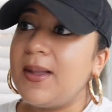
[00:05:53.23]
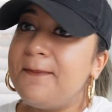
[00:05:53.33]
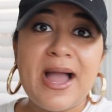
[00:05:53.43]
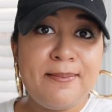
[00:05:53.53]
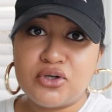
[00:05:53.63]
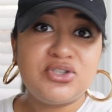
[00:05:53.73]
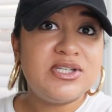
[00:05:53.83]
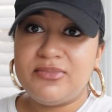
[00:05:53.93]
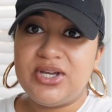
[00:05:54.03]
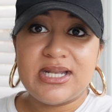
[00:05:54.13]
buy
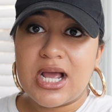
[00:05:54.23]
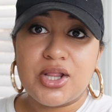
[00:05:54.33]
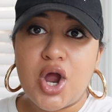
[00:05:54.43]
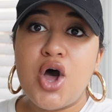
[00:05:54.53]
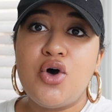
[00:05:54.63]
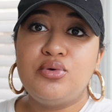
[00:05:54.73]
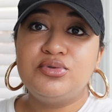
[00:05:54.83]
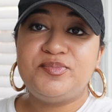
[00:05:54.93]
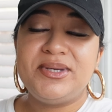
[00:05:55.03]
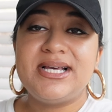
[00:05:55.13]
multi-million dollar
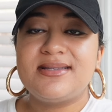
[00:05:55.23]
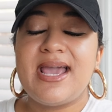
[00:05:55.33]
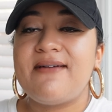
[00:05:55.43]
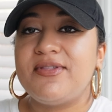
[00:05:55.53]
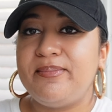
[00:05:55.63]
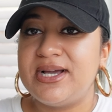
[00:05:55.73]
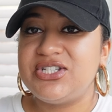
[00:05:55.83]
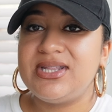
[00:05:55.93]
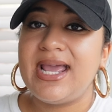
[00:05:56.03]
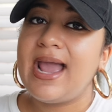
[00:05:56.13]
homes because they have the
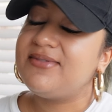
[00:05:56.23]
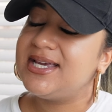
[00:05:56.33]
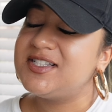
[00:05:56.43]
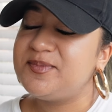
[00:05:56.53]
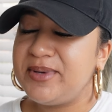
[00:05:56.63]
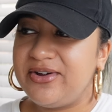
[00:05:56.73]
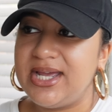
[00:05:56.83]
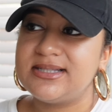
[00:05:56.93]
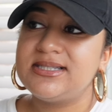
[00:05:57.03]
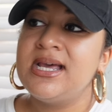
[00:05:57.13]
budget they have the
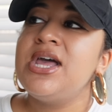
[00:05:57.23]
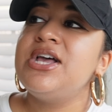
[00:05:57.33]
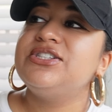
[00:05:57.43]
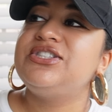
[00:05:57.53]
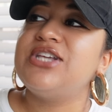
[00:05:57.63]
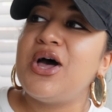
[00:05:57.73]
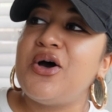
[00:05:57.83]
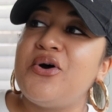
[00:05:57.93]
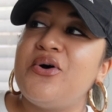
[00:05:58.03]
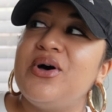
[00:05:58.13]
experience
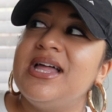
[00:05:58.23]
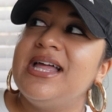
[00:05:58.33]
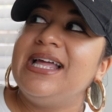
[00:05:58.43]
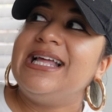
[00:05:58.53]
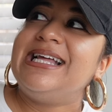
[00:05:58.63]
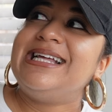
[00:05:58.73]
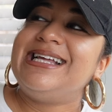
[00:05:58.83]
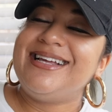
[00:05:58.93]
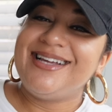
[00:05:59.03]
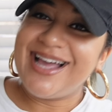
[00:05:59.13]
so
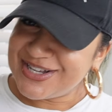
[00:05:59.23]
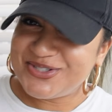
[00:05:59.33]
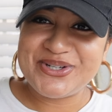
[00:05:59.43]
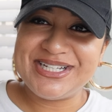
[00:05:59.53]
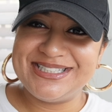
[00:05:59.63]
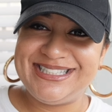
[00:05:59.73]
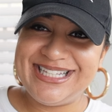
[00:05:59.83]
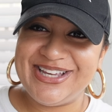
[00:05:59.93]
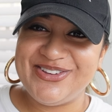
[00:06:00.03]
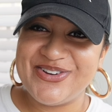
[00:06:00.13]
as you can
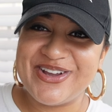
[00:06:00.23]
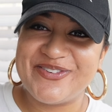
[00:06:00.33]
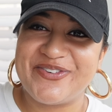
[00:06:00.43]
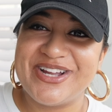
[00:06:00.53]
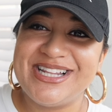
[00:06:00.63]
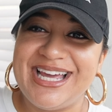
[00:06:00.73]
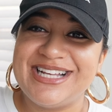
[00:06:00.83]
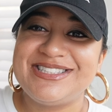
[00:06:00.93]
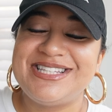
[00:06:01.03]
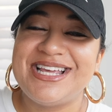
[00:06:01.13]
see you can
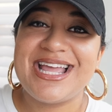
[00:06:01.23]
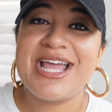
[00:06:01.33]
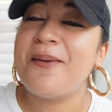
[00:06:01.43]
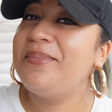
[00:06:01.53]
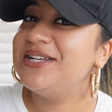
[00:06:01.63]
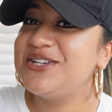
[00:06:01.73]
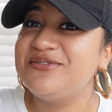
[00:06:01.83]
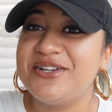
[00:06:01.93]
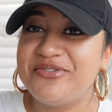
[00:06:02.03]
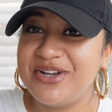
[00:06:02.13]
freelance in a bunch
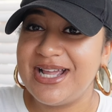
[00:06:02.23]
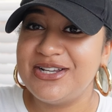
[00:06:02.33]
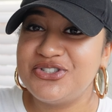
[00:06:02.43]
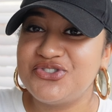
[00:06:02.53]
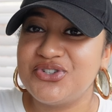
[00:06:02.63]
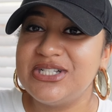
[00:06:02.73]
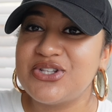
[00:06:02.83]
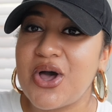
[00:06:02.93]
of different industries